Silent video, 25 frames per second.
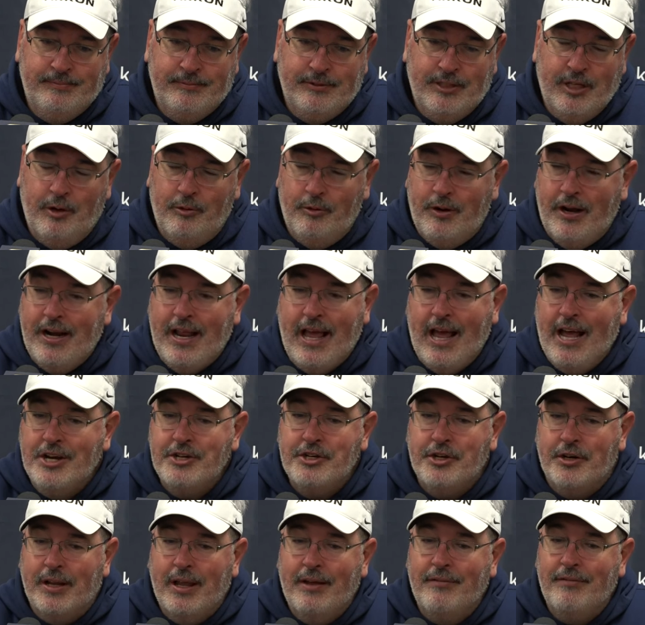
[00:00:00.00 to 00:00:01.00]
you know, right
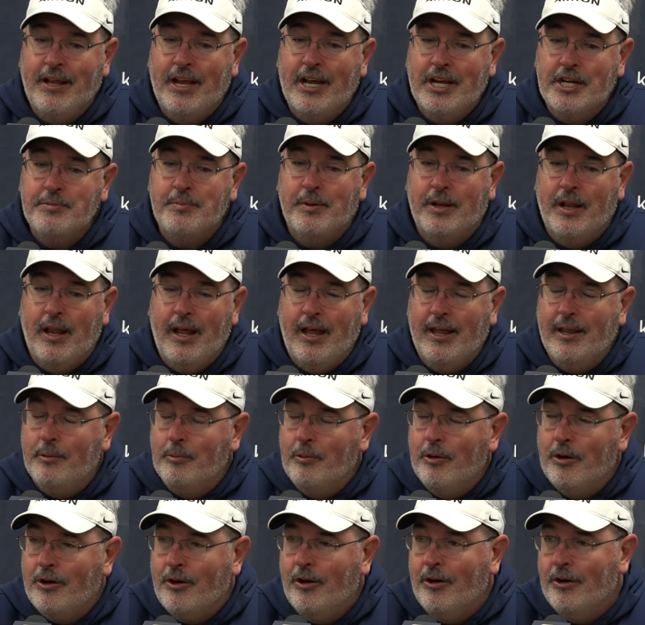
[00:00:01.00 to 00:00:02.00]
hash or left hash, but a lot of them
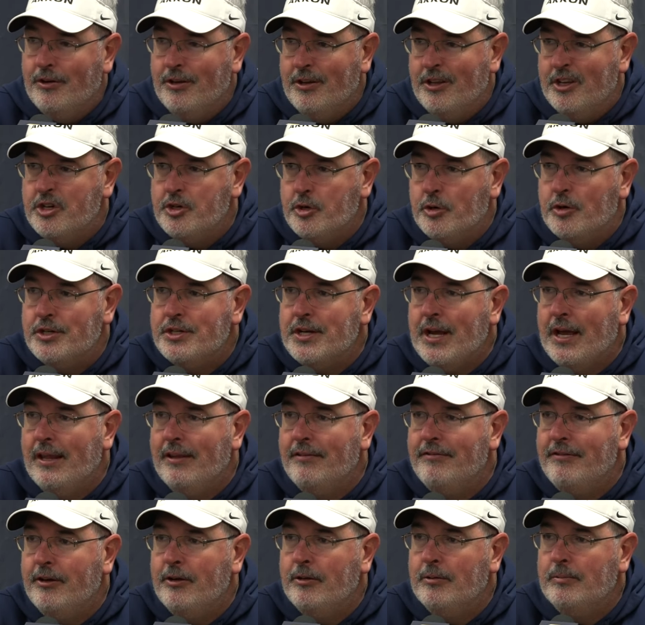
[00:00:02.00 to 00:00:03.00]
were occurring to the short side of
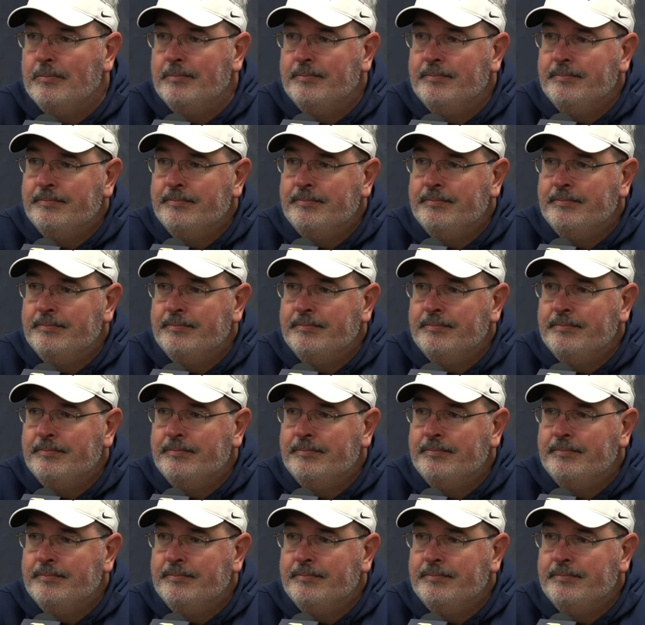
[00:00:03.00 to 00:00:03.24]
the field.